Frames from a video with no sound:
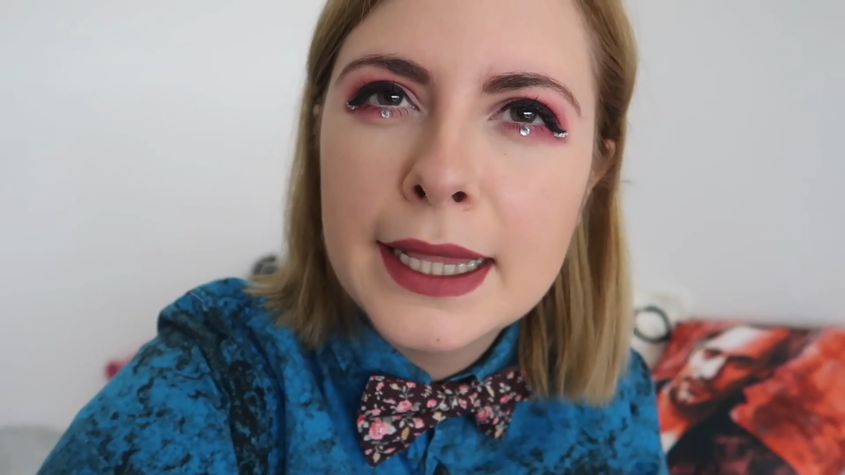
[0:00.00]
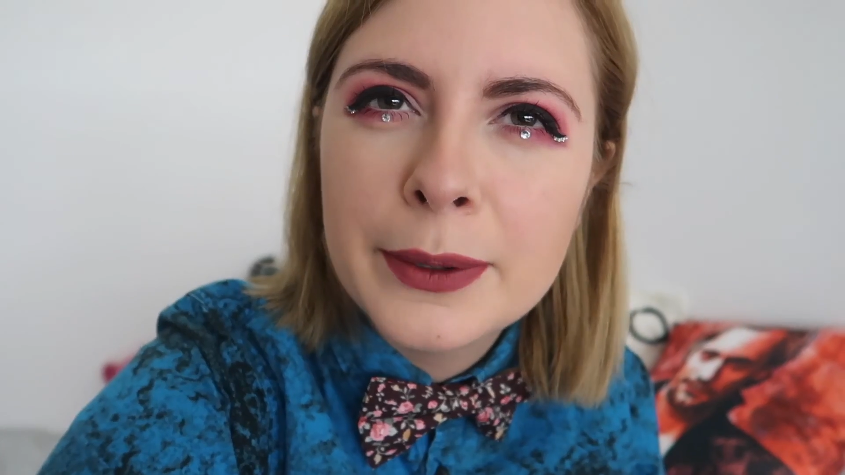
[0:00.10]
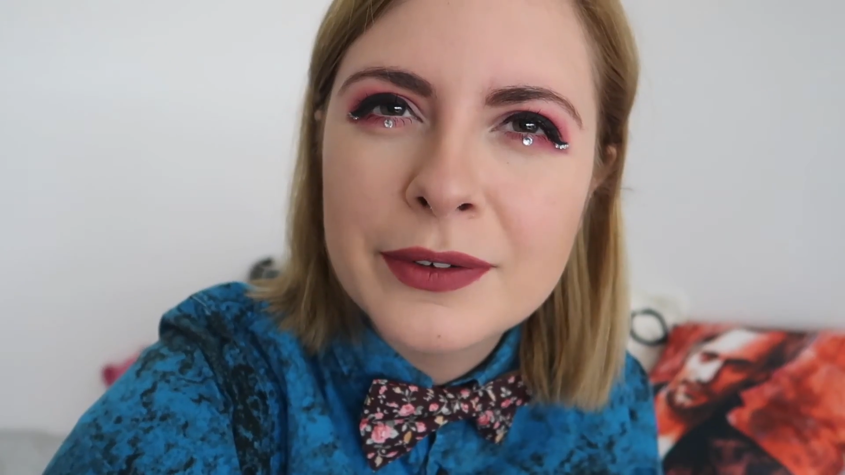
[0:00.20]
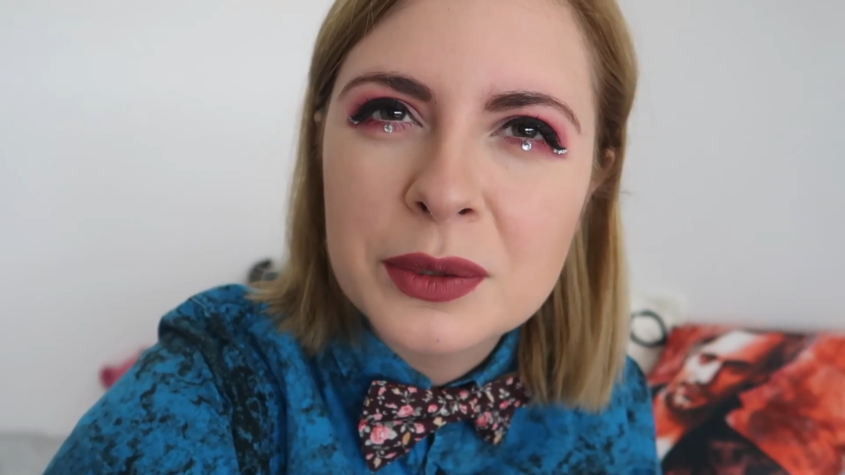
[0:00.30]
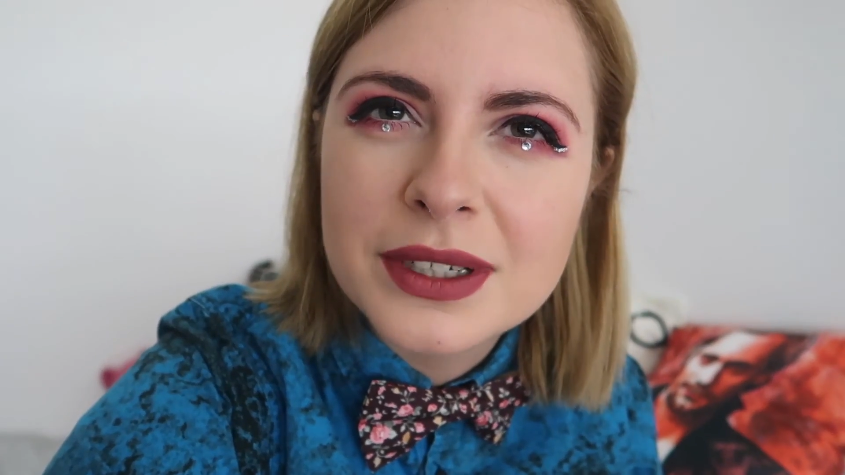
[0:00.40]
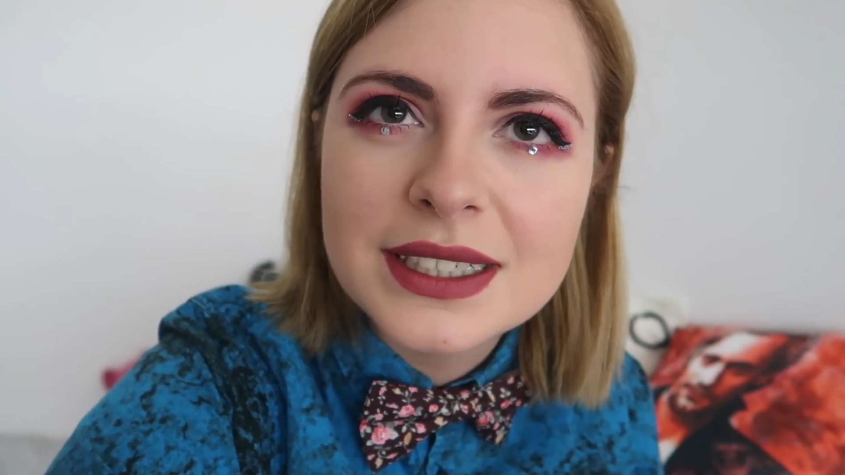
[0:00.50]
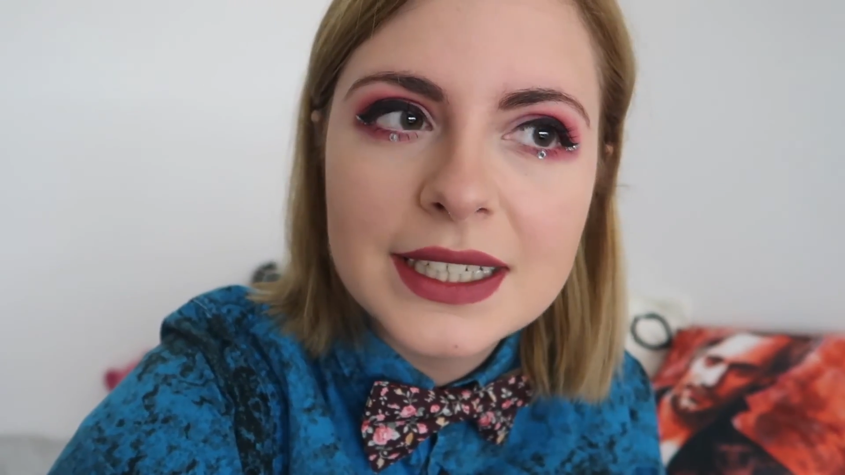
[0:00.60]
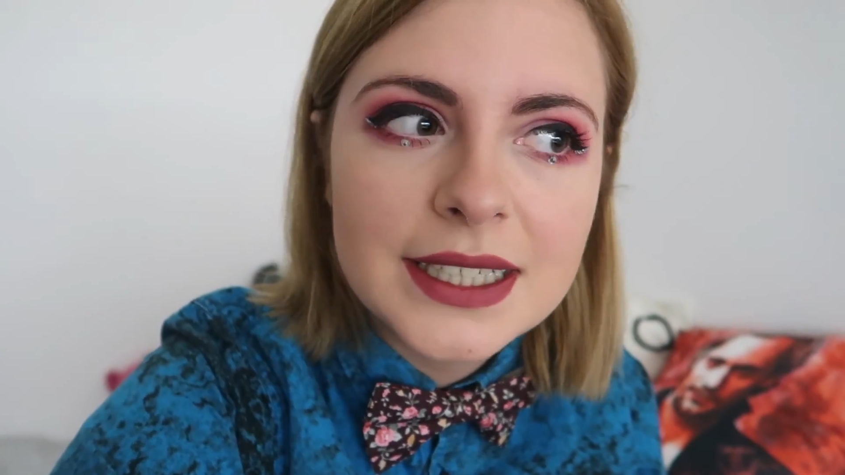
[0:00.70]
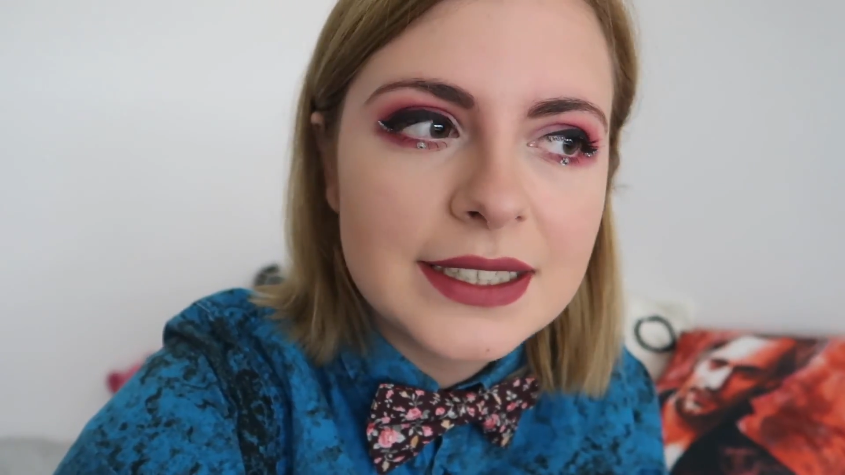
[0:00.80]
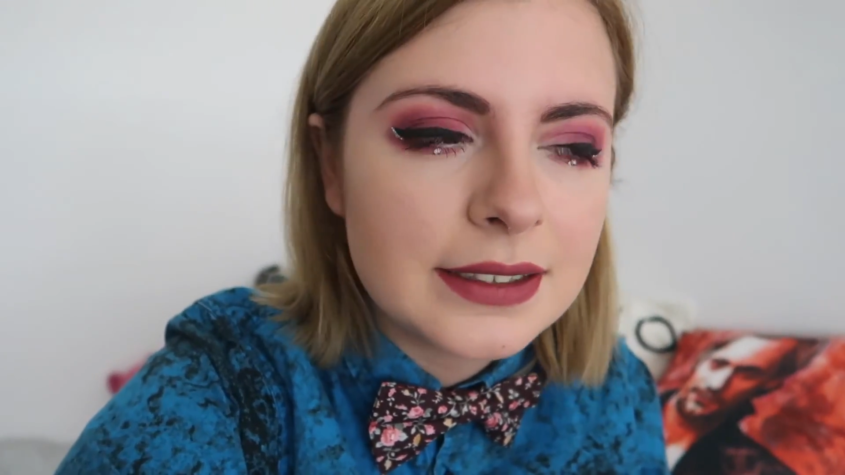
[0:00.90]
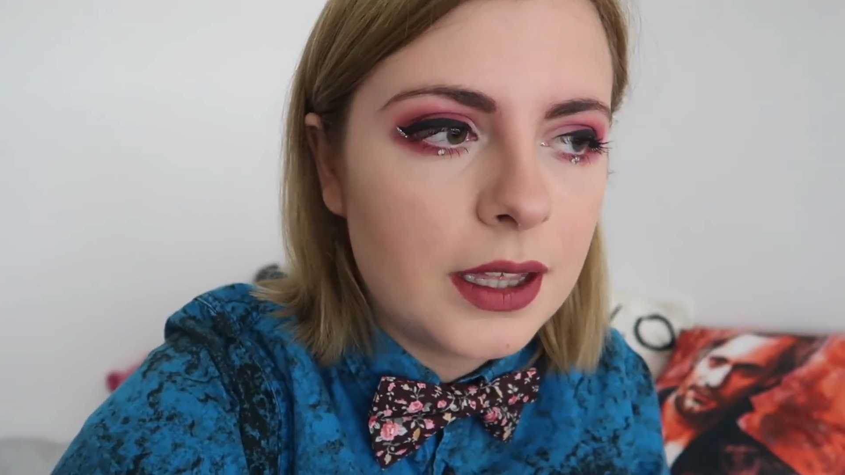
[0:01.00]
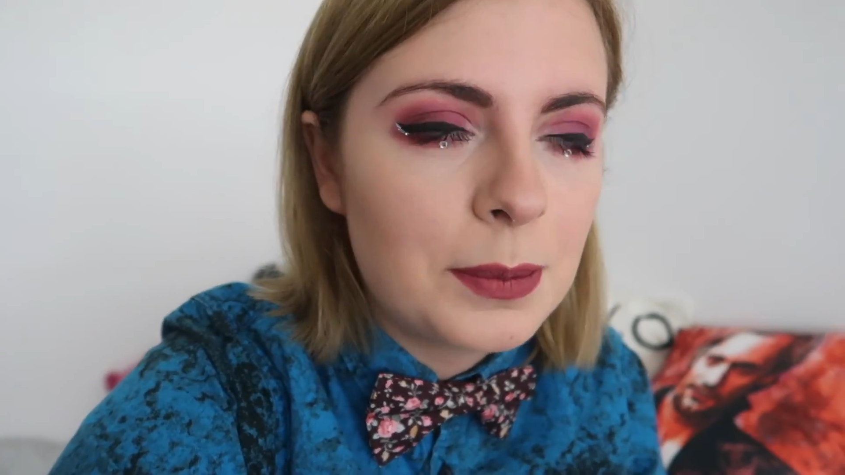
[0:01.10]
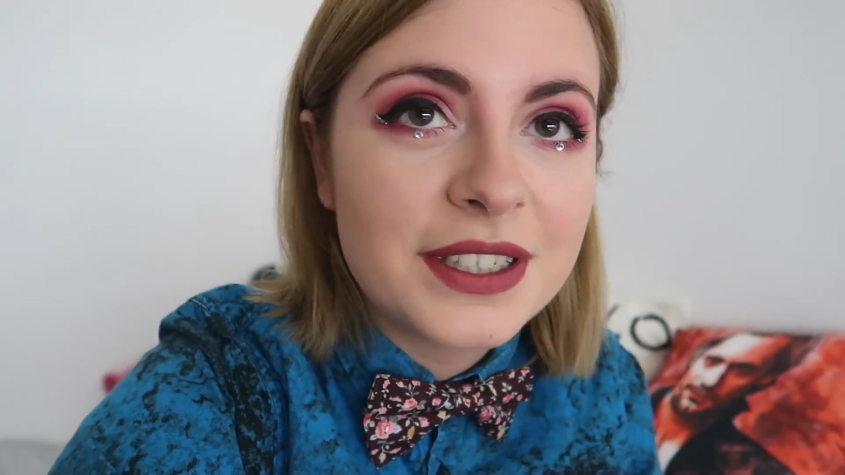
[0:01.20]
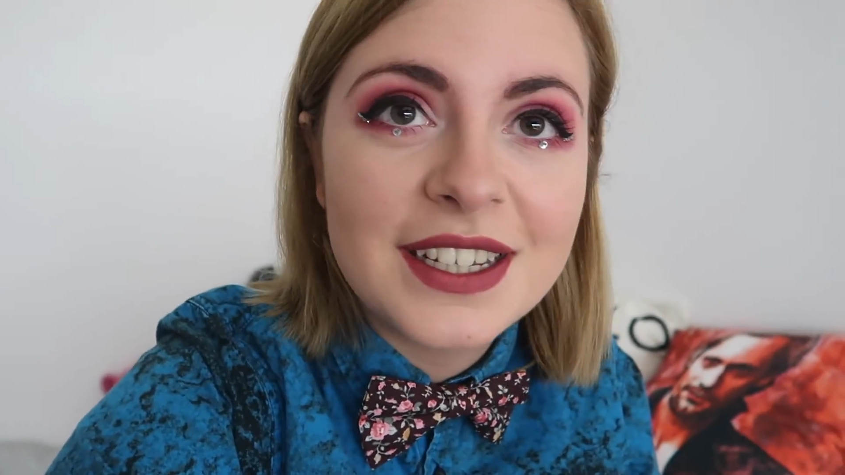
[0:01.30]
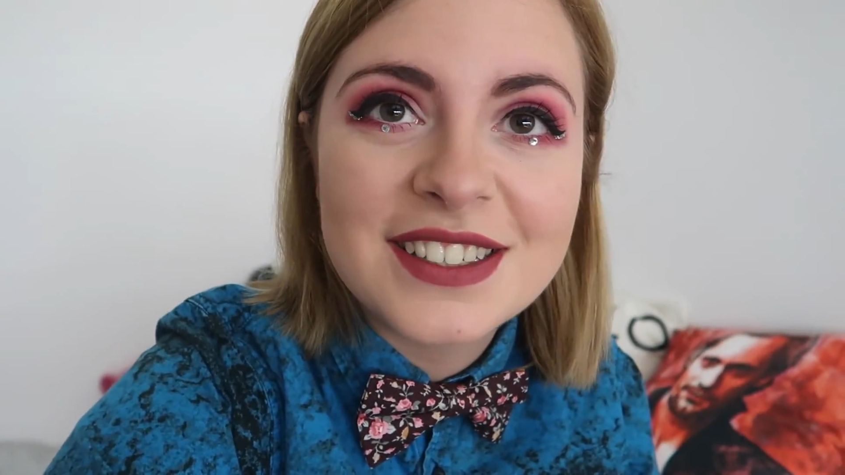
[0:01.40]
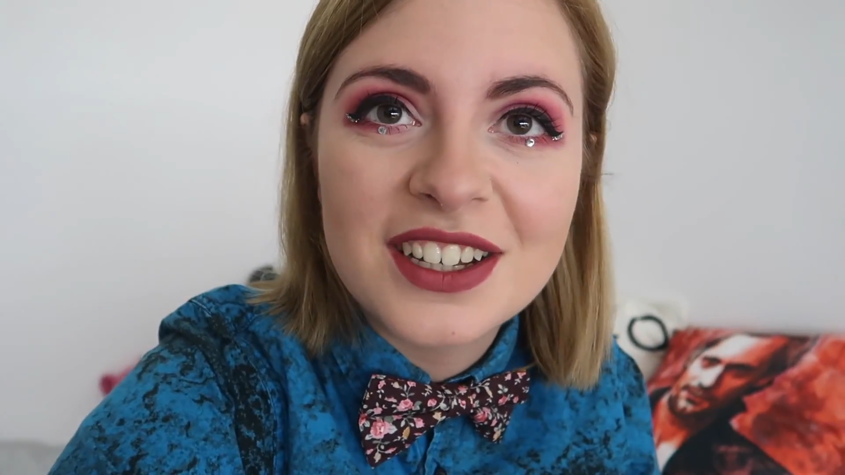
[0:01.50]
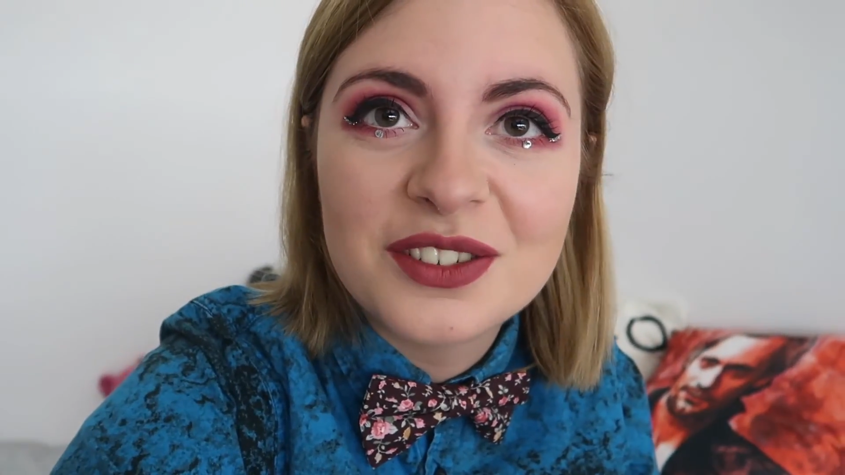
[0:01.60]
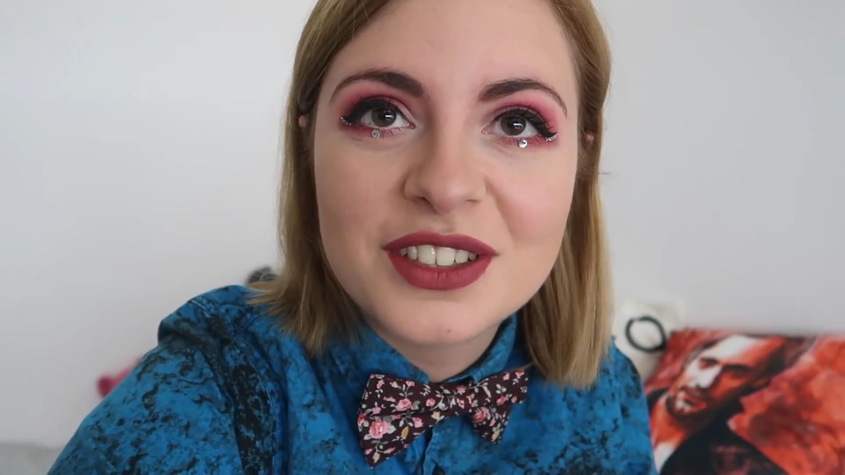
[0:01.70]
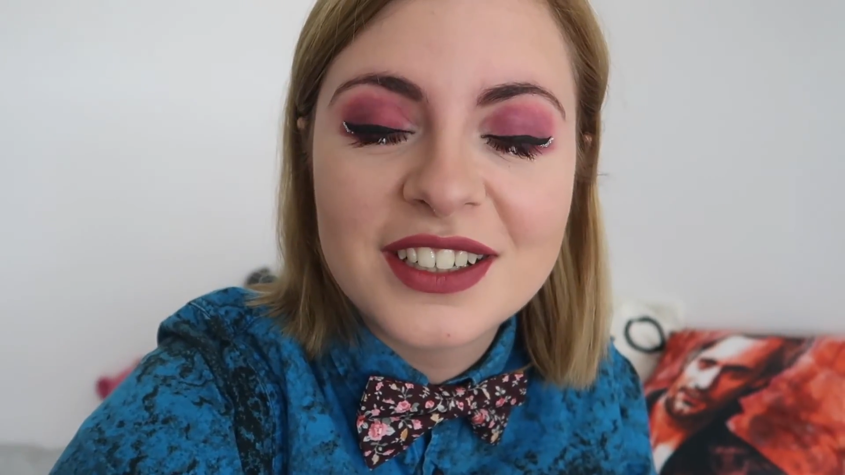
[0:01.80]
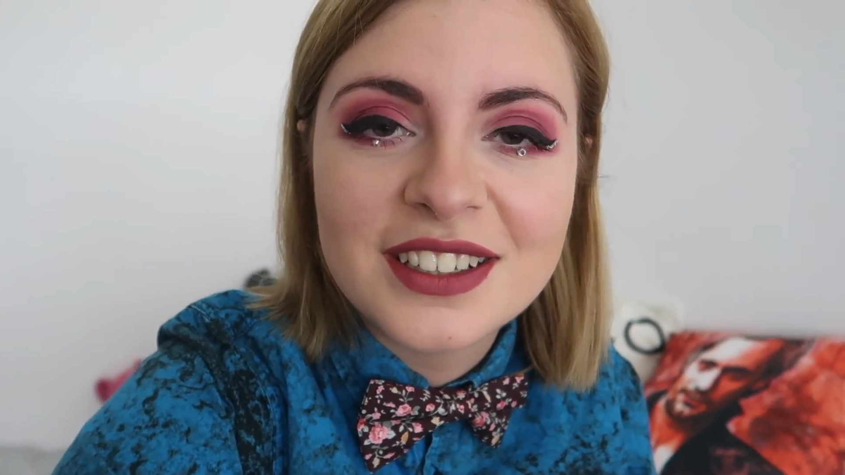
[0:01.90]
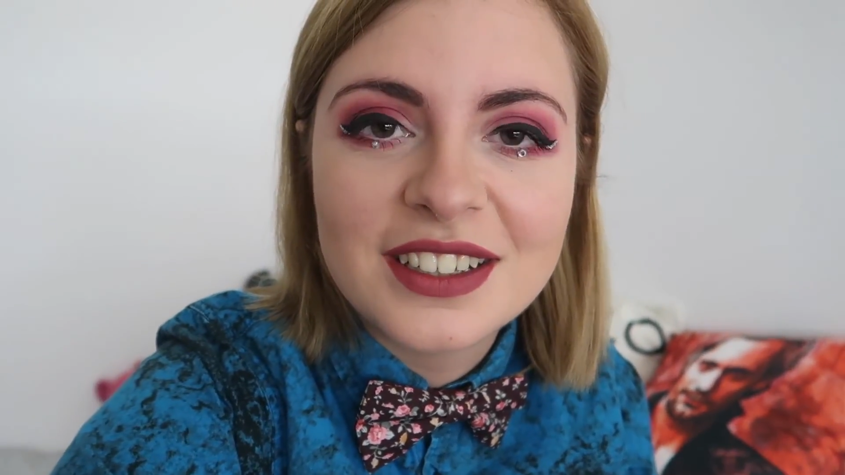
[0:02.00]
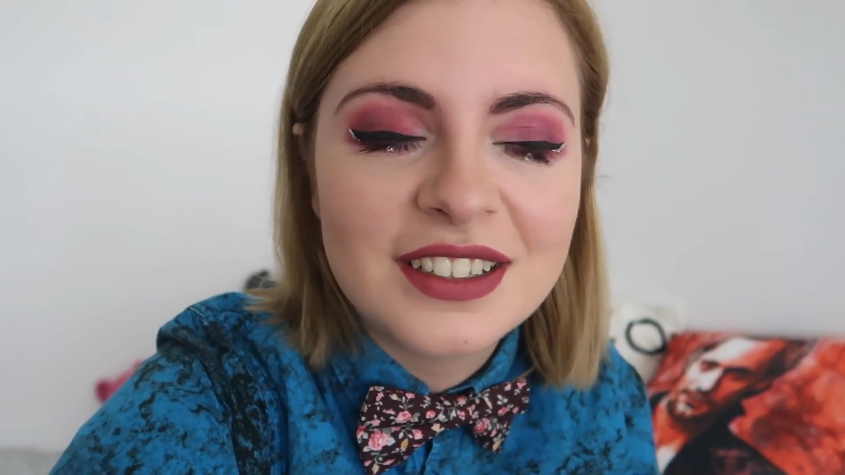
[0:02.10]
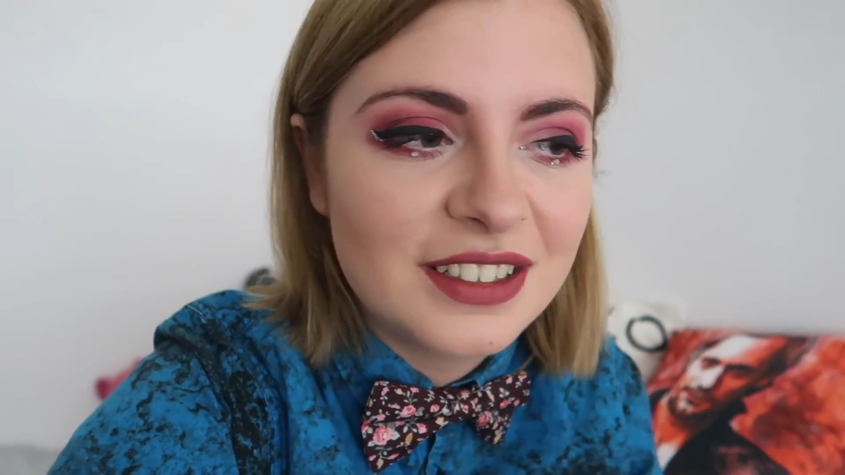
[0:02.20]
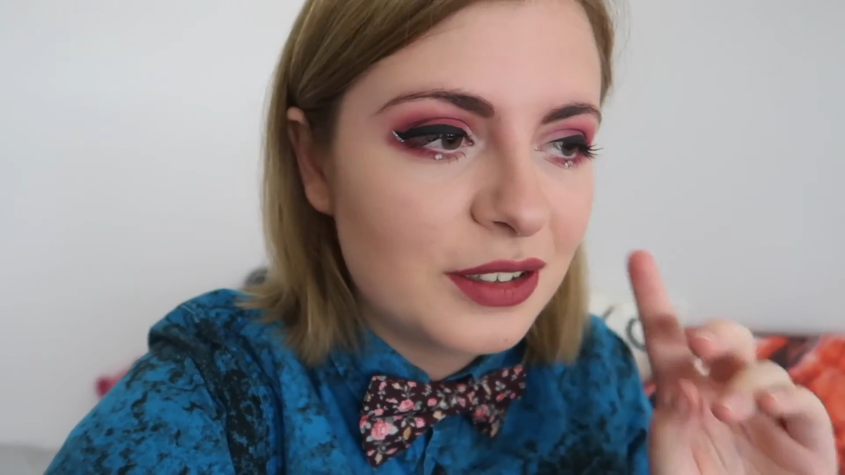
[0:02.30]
Hello everyone. It is a couple days after